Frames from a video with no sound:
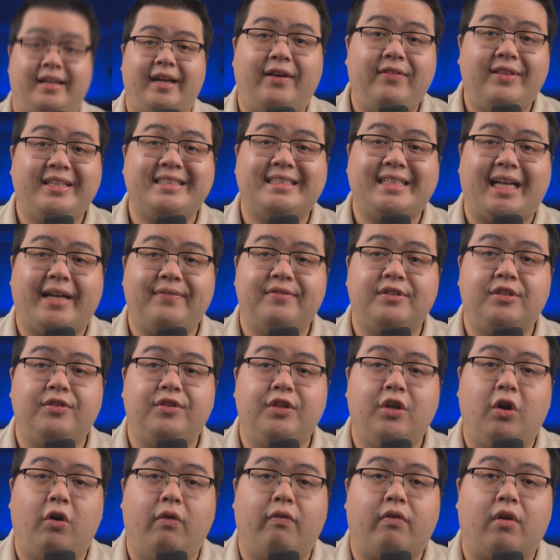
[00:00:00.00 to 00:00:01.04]
Now let's dive into
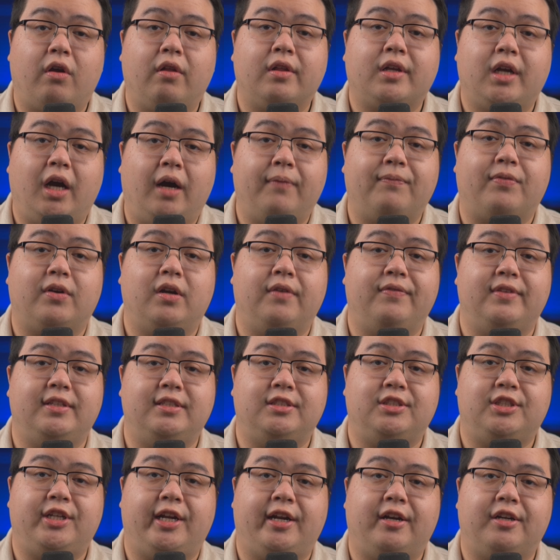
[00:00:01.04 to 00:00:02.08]
the overall comfort of
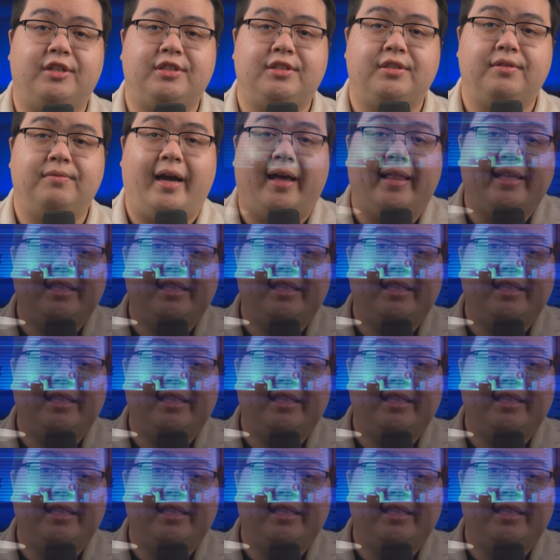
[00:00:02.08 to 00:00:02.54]
these chairs. I